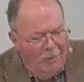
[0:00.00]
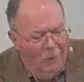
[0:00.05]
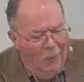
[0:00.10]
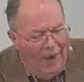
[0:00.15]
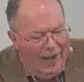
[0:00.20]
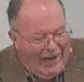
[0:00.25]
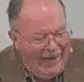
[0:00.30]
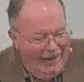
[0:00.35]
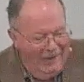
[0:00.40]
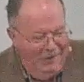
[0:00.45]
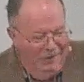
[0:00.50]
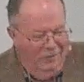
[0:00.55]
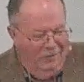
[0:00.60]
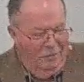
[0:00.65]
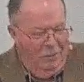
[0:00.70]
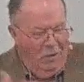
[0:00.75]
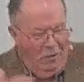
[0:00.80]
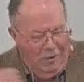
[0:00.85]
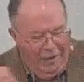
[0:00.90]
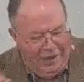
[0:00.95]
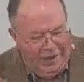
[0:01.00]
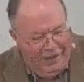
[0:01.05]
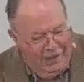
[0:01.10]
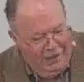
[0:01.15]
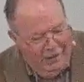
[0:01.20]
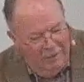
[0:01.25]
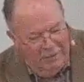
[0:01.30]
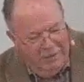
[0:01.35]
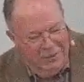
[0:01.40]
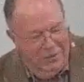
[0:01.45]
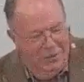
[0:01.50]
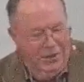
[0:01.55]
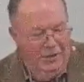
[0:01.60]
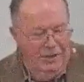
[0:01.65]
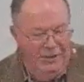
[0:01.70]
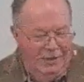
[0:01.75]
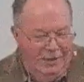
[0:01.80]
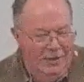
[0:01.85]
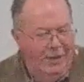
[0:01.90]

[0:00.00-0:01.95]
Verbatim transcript: why do born again Christians?